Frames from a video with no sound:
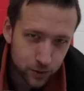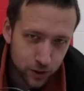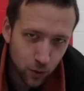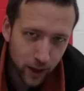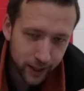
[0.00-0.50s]
this
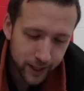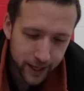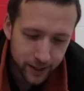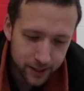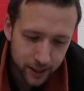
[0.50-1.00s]
was quite
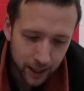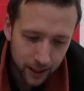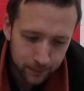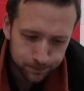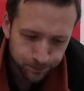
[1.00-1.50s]
neat.
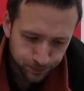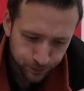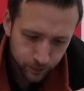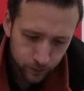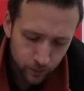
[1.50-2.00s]

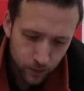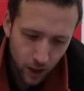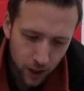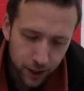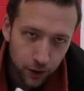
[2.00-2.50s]

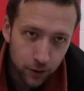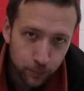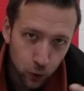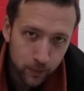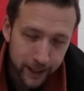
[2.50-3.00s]
I know
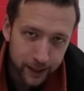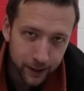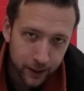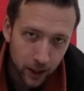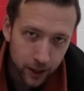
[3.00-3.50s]
that Paul Meenan,
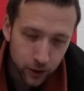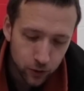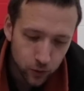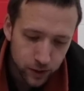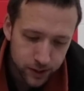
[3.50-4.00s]
a guy
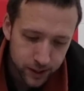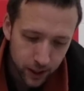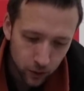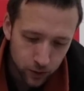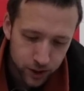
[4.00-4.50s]
who was
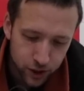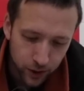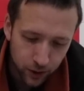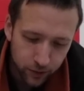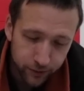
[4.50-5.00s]
also
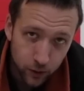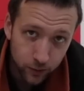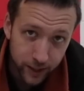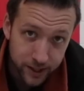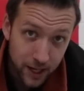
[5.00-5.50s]
doing a review
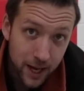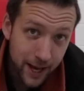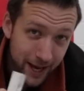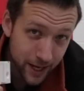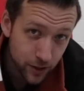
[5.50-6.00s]
on this,
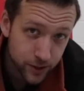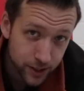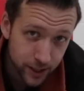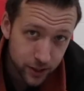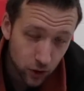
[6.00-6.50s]
he
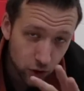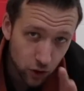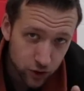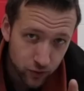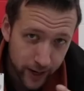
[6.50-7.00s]
uses these on
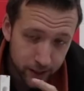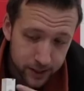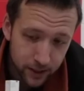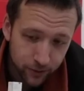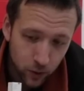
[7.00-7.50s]
Crossrail
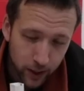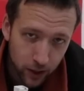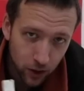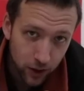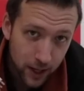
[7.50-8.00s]
and stuff quite
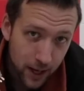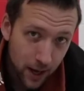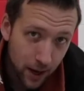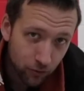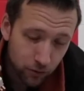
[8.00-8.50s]
a lot.
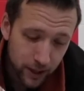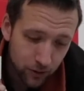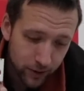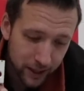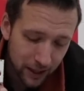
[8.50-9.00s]

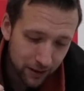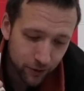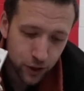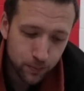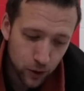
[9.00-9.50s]
Really, really
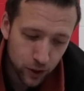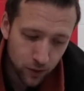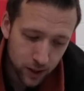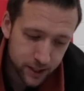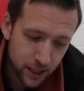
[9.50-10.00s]
clever. You put
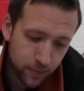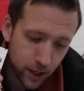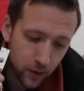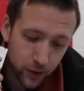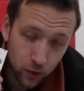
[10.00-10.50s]
your
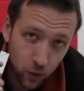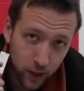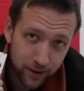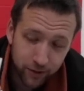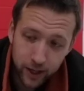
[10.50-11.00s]
RCBO in or
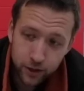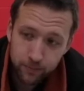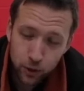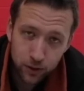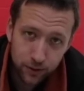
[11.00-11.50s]
whatever, and you
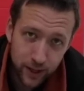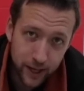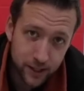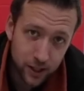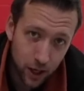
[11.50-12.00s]
put
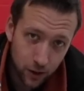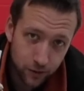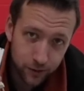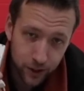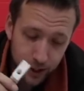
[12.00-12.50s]
this
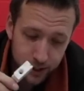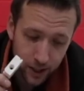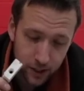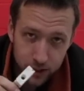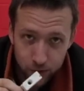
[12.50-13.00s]
over the
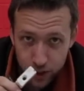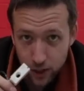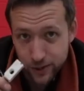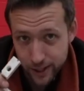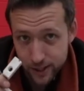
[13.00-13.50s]
conductor which
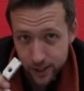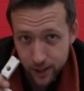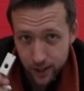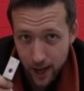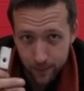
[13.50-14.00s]
goes into
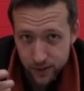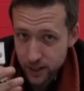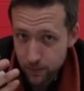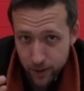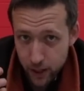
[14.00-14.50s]
the
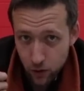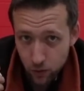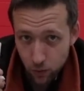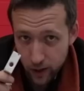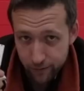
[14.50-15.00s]
MCB
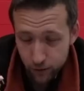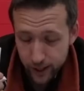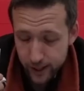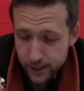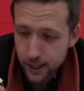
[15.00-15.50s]
or whatever it
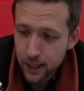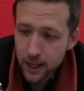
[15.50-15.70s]
is.